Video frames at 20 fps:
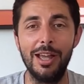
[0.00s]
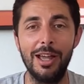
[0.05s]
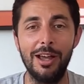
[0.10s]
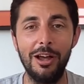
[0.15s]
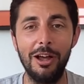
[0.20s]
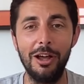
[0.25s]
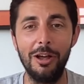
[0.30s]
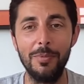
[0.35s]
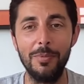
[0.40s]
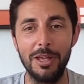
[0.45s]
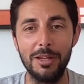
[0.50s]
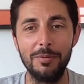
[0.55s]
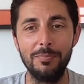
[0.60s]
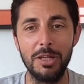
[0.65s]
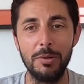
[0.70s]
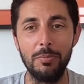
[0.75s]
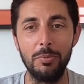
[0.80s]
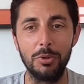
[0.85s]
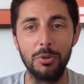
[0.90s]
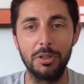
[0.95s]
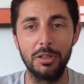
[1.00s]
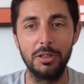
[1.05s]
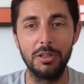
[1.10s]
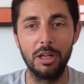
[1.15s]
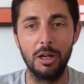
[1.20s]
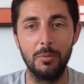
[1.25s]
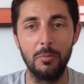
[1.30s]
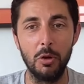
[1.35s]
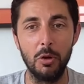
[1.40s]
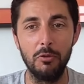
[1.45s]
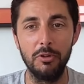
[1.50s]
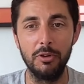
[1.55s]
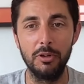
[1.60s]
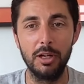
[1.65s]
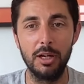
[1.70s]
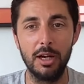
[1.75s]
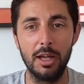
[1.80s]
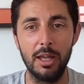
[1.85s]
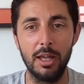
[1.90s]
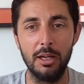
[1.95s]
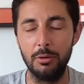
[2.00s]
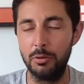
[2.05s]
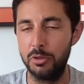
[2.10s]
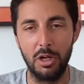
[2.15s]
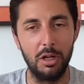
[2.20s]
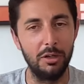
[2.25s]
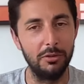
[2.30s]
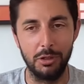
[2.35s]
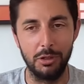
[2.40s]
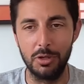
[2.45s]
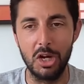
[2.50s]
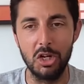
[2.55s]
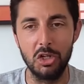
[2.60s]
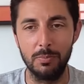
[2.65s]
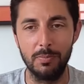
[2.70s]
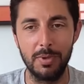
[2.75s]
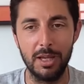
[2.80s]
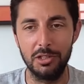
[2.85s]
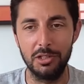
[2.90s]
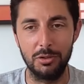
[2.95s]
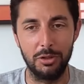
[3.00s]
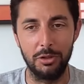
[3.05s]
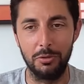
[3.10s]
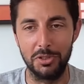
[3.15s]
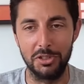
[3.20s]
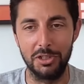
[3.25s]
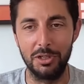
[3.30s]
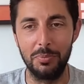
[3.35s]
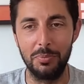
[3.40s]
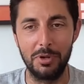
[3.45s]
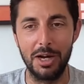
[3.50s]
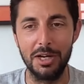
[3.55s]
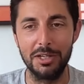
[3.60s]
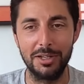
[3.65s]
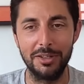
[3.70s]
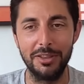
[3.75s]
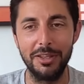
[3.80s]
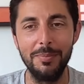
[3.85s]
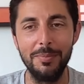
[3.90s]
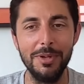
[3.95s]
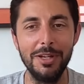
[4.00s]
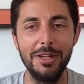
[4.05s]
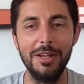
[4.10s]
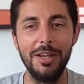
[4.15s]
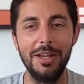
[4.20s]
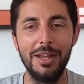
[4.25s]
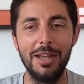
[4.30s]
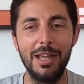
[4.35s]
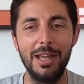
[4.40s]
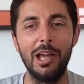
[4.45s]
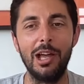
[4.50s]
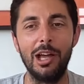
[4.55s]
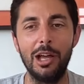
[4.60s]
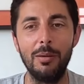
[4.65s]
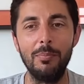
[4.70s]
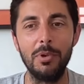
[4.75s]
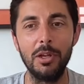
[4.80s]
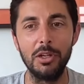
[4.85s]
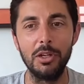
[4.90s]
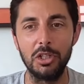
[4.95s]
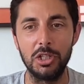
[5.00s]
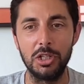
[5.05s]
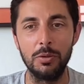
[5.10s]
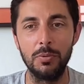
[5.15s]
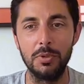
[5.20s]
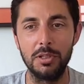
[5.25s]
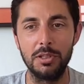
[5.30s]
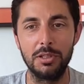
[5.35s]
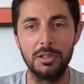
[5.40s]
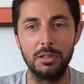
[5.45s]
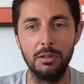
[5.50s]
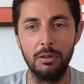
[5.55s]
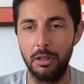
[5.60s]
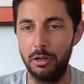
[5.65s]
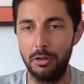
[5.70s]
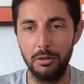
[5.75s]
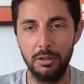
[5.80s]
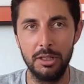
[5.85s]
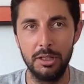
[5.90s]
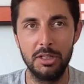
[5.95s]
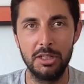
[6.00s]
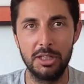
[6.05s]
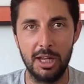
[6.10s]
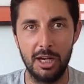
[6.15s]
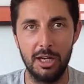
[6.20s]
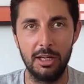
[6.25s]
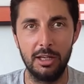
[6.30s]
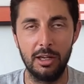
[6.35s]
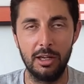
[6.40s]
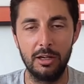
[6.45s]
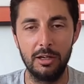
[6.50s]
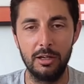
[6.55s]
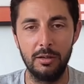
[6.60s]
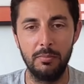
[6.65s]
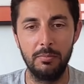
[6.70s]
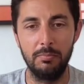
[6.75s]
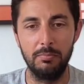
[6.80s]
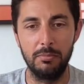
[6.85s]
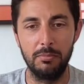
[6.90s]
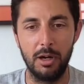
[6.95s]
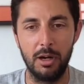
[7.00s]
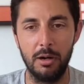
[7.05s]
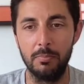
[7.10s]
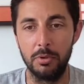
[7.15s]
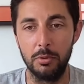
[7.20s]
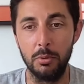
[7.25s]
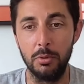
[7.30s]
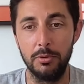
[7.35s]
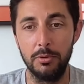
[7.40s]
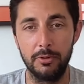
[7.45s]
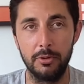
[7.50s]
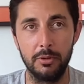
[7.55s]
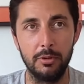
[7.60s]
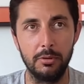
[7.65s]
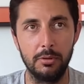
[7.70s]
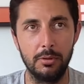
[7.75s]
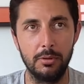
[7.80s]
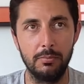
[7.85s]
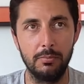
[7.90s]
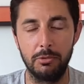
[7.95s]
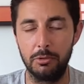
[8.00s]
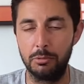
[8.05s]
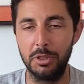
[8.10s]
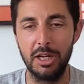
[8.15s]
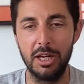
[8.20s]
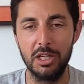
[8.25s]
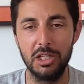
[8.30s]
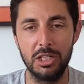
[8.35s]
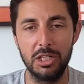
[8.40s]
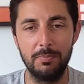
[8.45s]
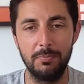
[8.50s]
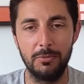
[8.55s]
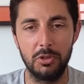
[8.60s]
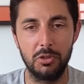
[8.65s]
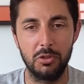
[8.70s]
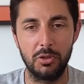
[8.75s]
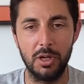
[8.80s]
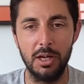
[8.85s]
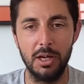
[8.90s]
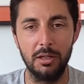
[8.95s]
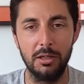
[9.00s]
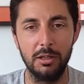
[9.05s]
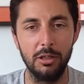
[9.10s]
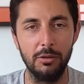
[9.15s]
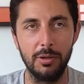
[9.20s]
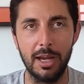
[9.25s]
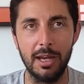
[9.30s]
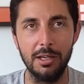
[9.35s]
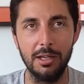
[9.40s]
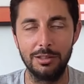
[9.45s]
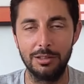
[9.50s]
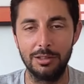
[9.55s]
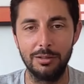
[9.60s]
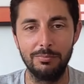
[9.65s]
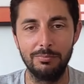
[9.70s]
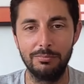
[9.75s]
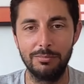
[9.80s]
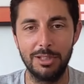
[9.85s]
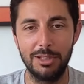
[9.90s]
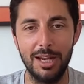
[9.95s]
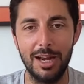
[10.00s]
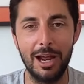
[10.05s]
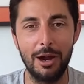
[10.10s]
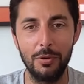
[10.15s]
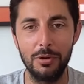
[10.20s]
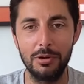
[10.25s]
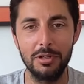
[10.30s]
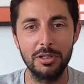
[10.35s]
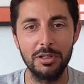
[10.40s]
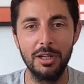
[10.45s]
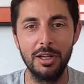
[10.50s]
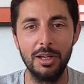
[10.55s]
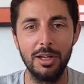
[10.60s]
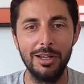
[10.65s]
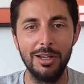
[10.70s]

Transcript: um, and people could come over, and it was all donation based, so there wasn't a price on them. Uh, but she was literally standing at our our booth for three days straight, you know, eight to ten hours,